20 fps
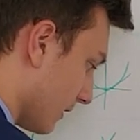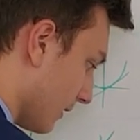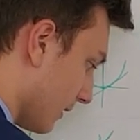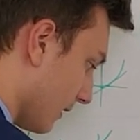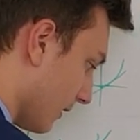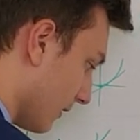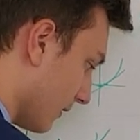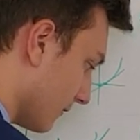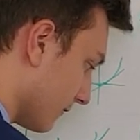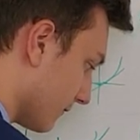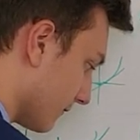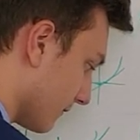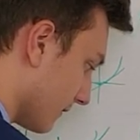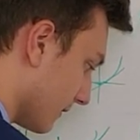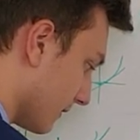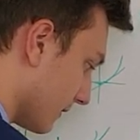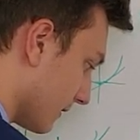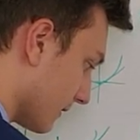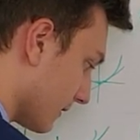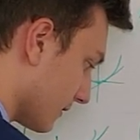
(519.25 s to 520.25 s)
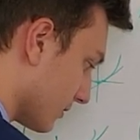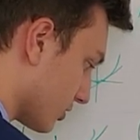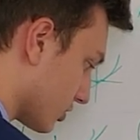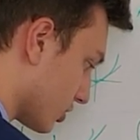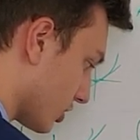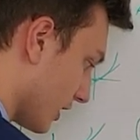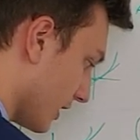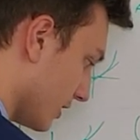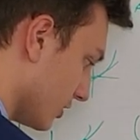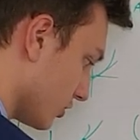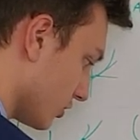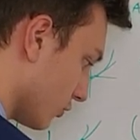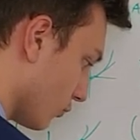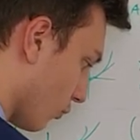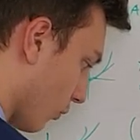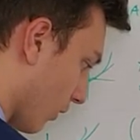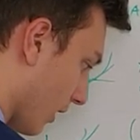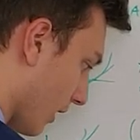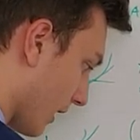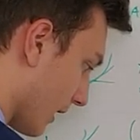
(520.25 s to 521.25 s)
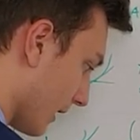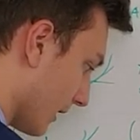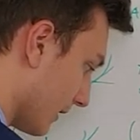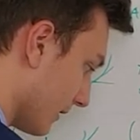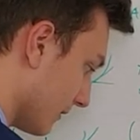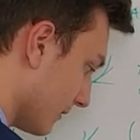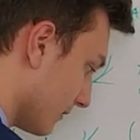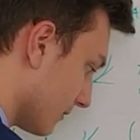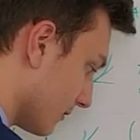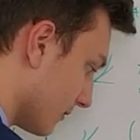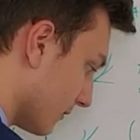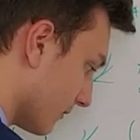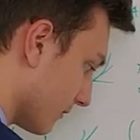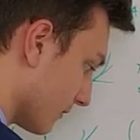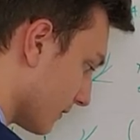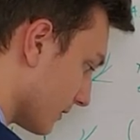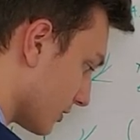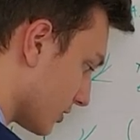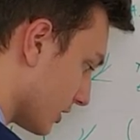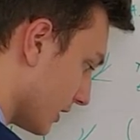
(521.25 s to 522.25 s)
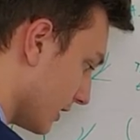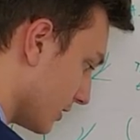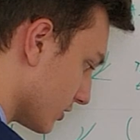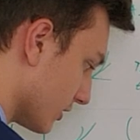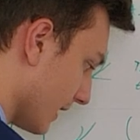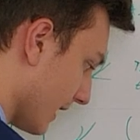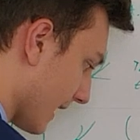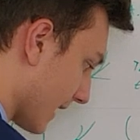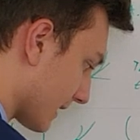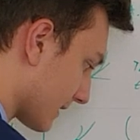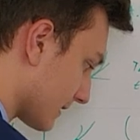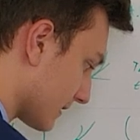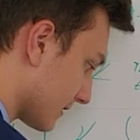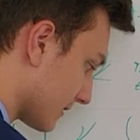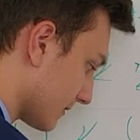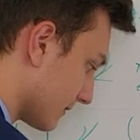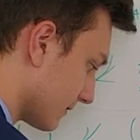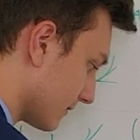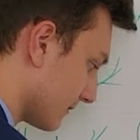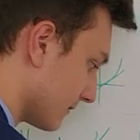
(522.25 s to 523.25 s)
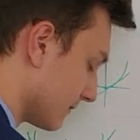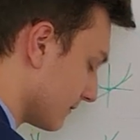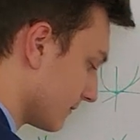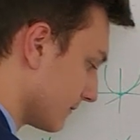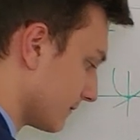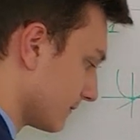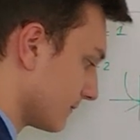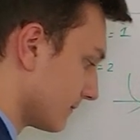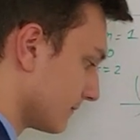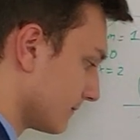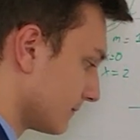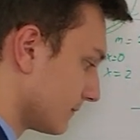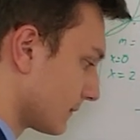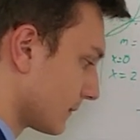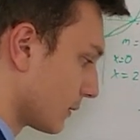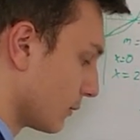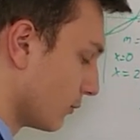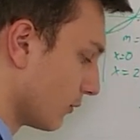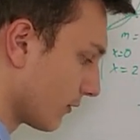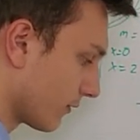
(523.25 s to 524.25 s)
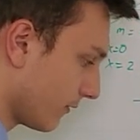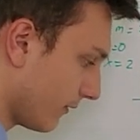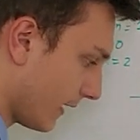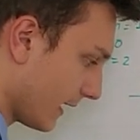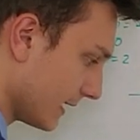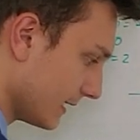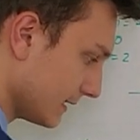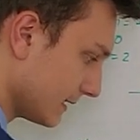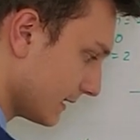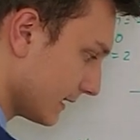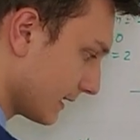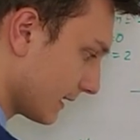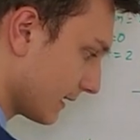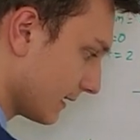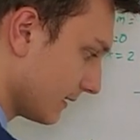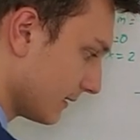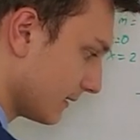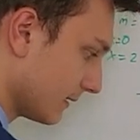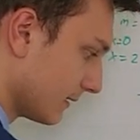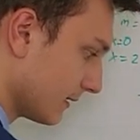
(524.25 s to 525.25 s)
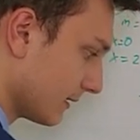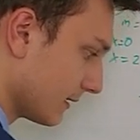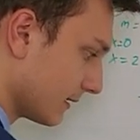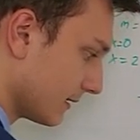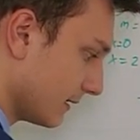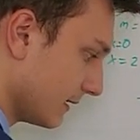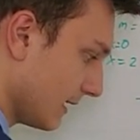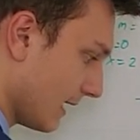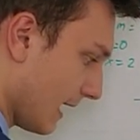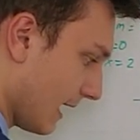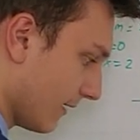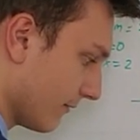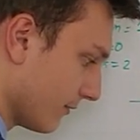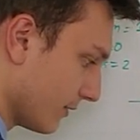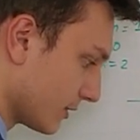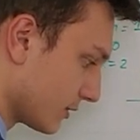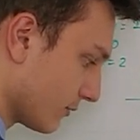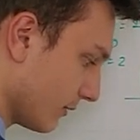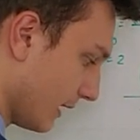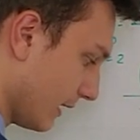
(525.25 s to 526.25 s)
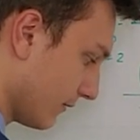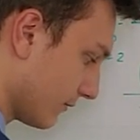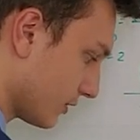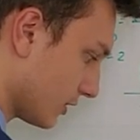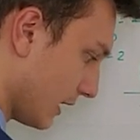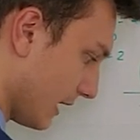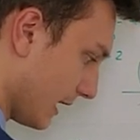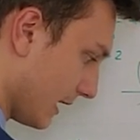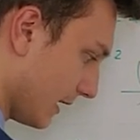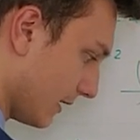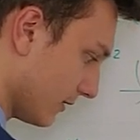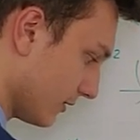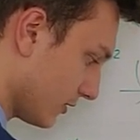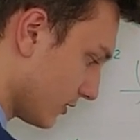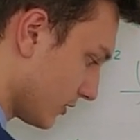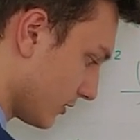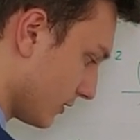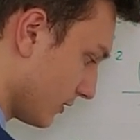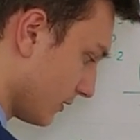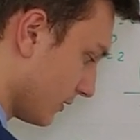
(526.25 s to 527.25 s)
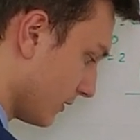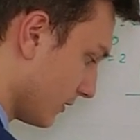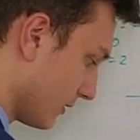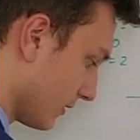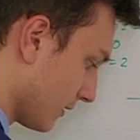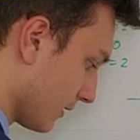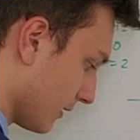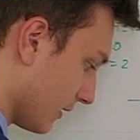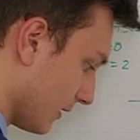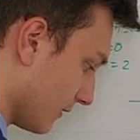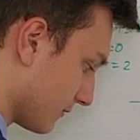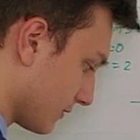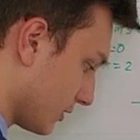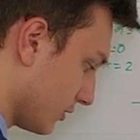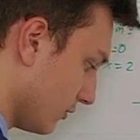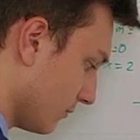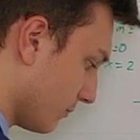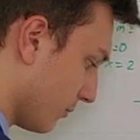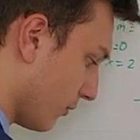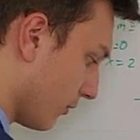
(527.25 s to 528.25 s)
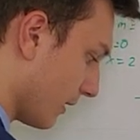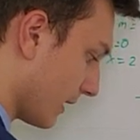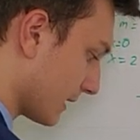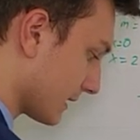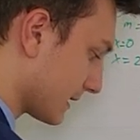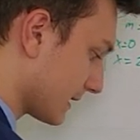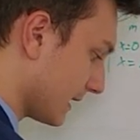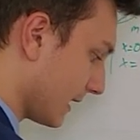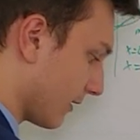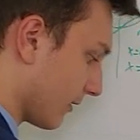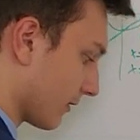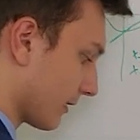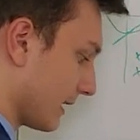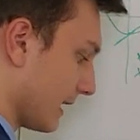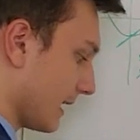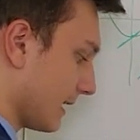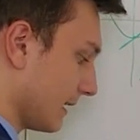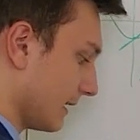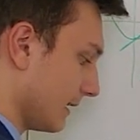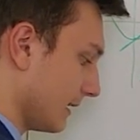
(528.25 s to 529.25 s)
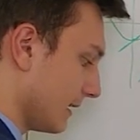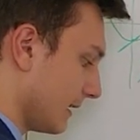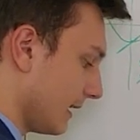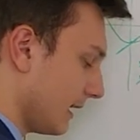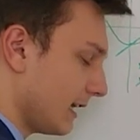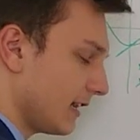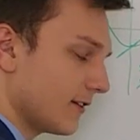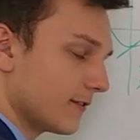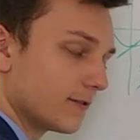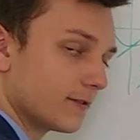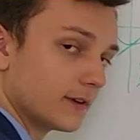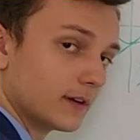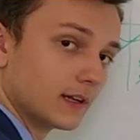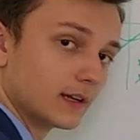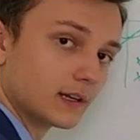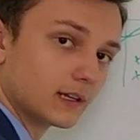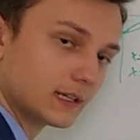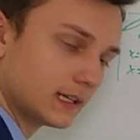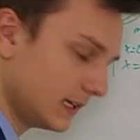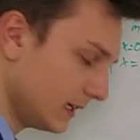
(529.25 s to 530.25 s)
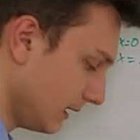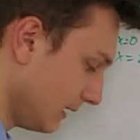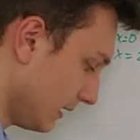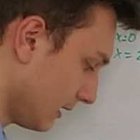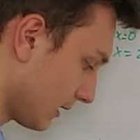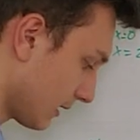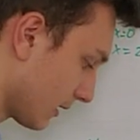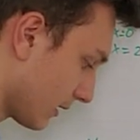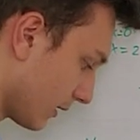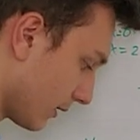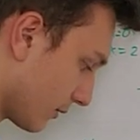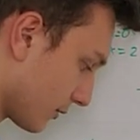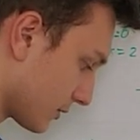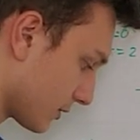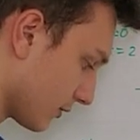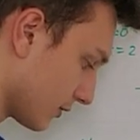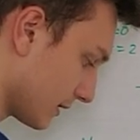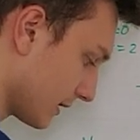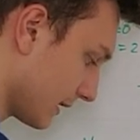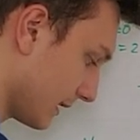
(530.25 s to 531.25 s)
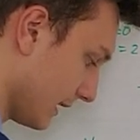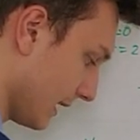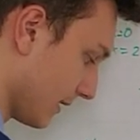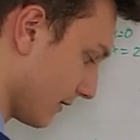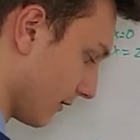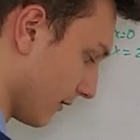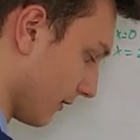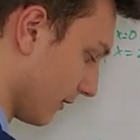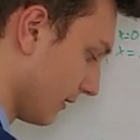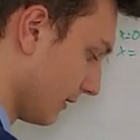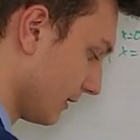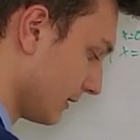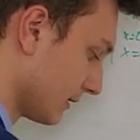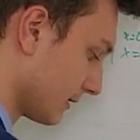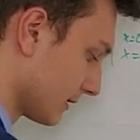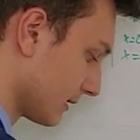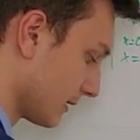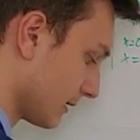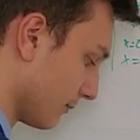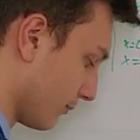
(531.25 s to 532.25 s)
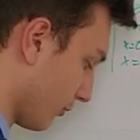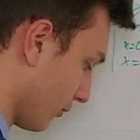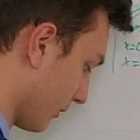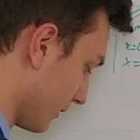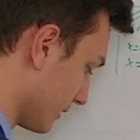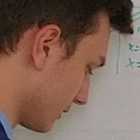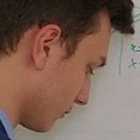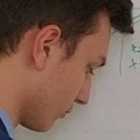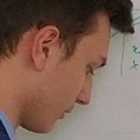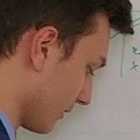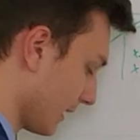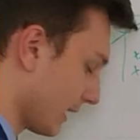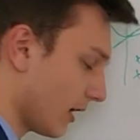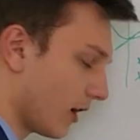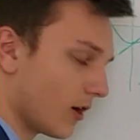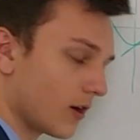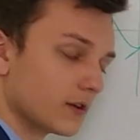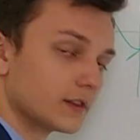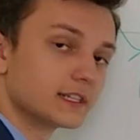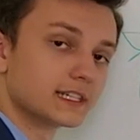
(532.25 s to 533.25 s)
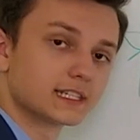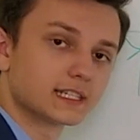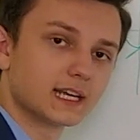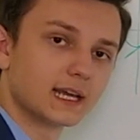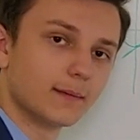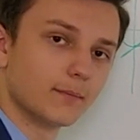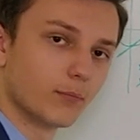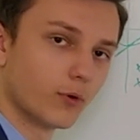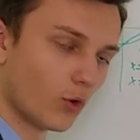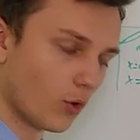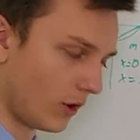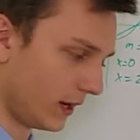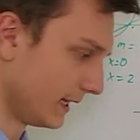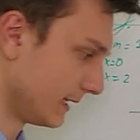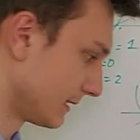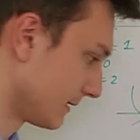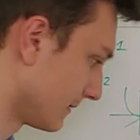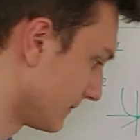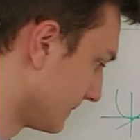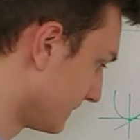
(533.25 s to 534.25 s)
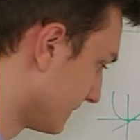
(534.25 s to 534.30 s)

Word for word: of the change in y over the change in x. We're finding the average rate of change of two points that are getting infinitely closer together to the point where they are the same point.